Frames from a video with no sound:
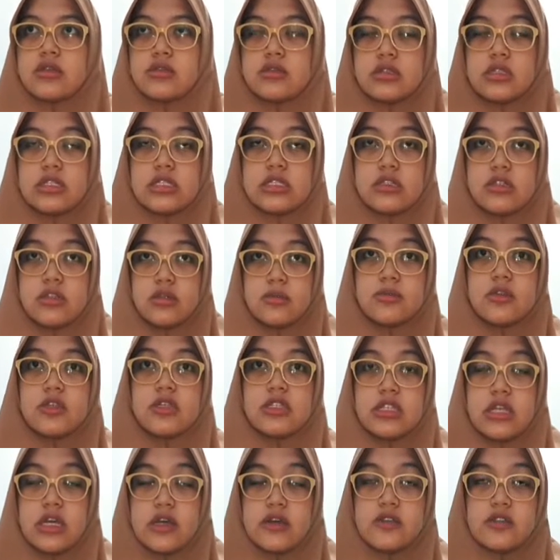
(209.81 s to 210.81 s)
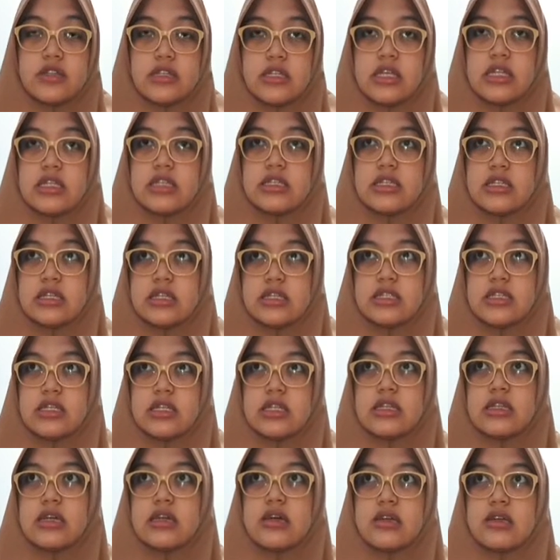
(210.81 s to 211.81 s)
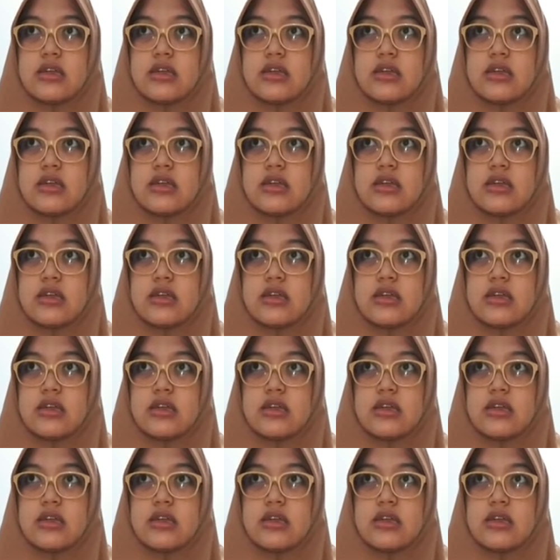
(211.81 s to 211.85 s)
Curriculum 2013